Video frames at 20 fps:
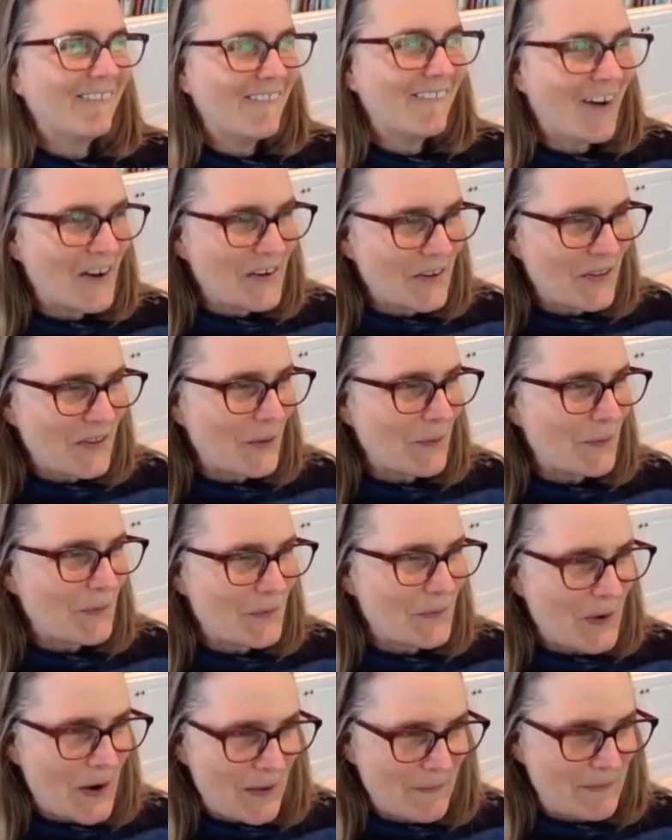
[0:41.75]
one of
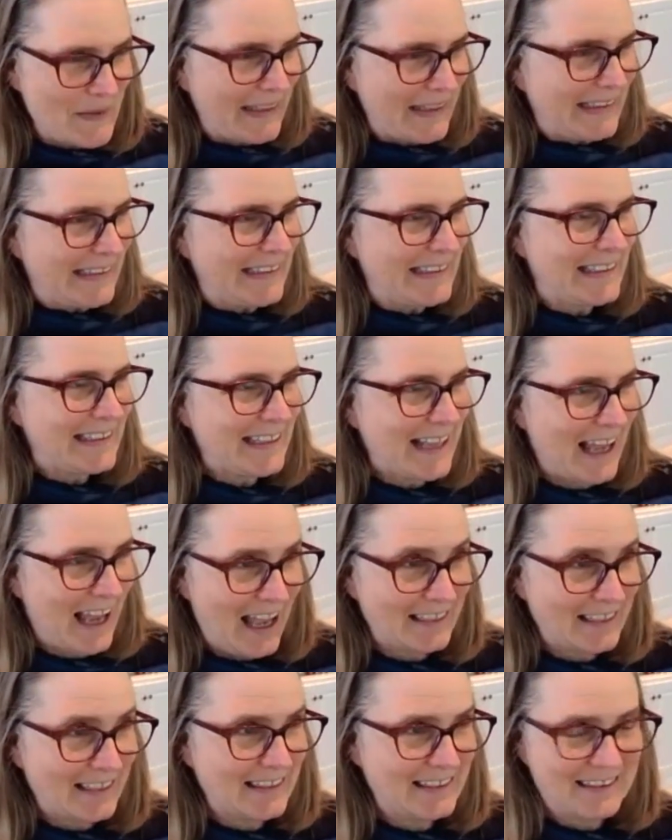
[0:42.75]
the women
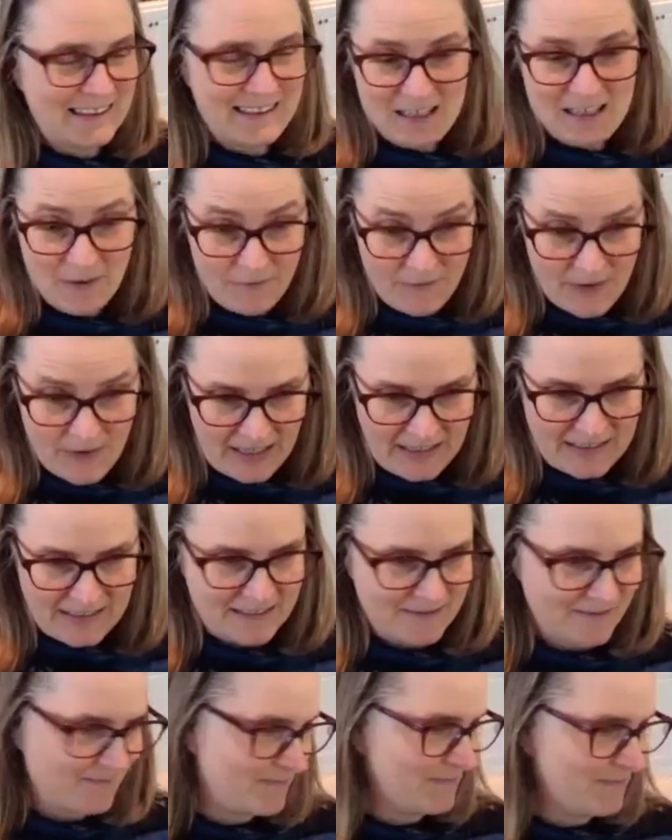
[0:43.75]
at the event